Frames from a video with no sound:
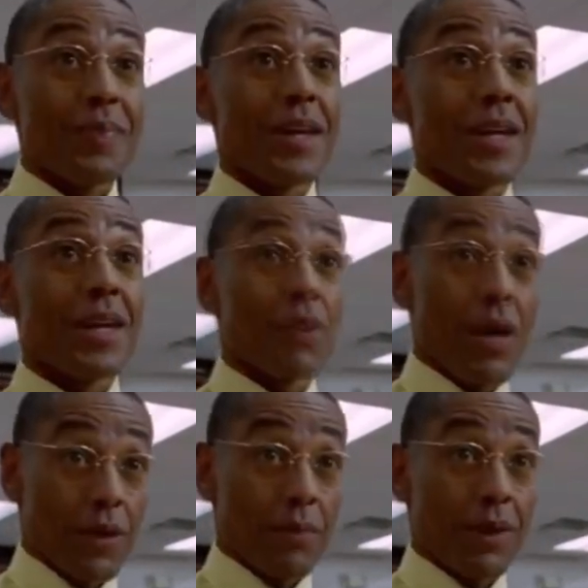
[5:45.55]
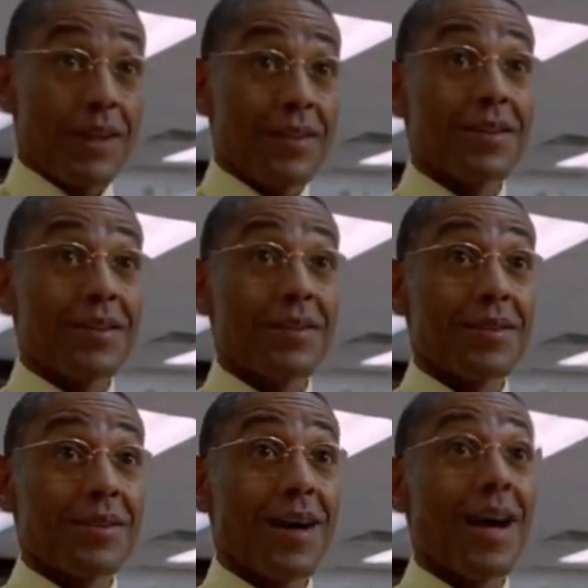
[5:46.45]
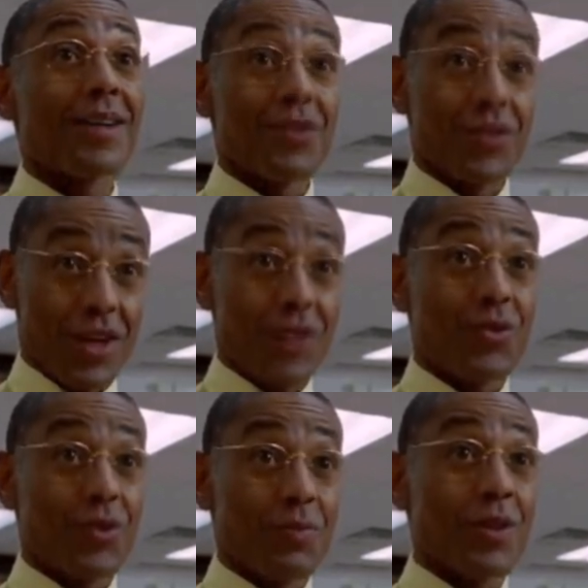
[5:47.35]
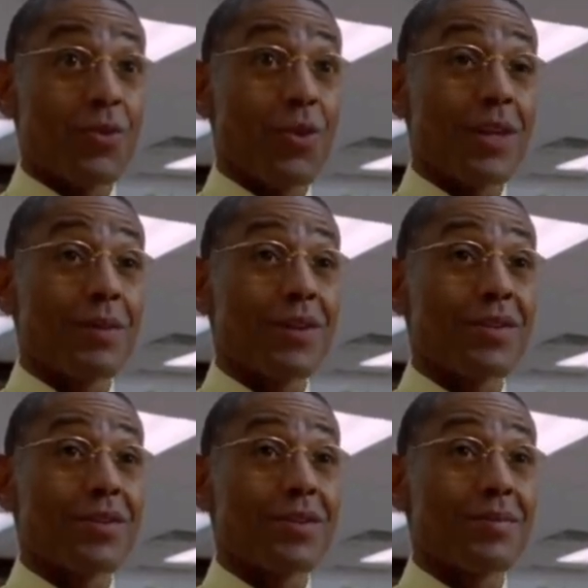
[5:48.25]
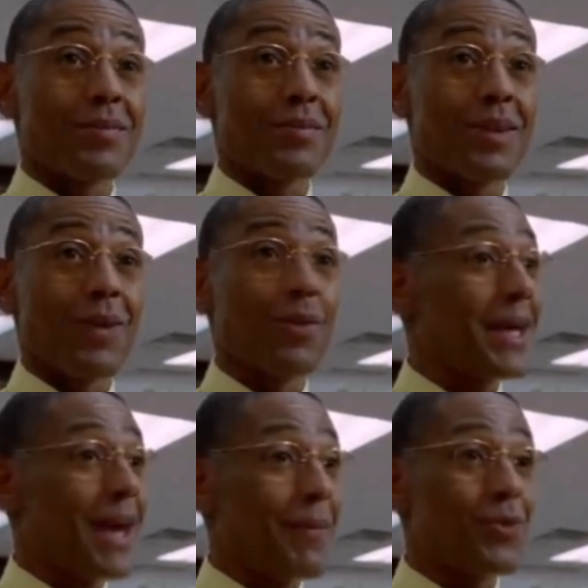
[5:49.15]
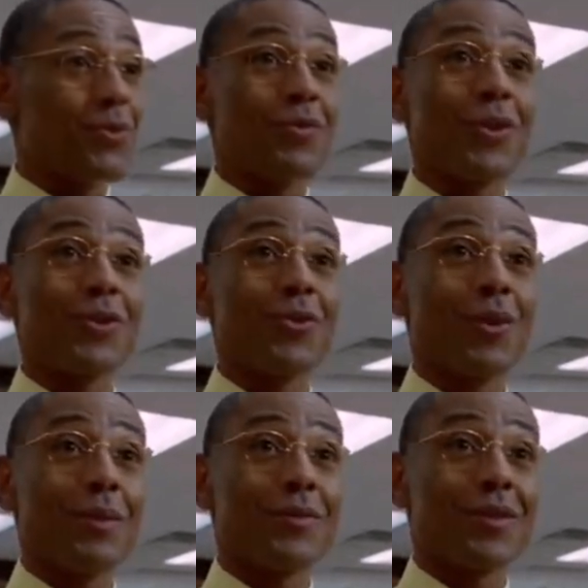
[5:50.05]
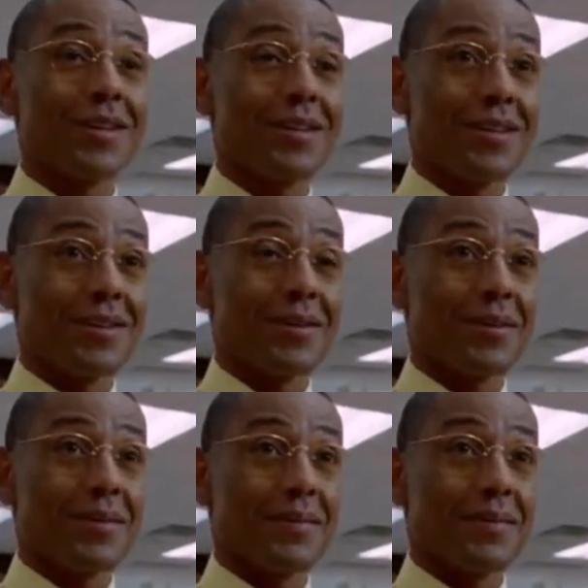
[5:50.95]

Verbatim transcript: figured that he was hiding in plain sight, and there he is. And yeah. what's interesting about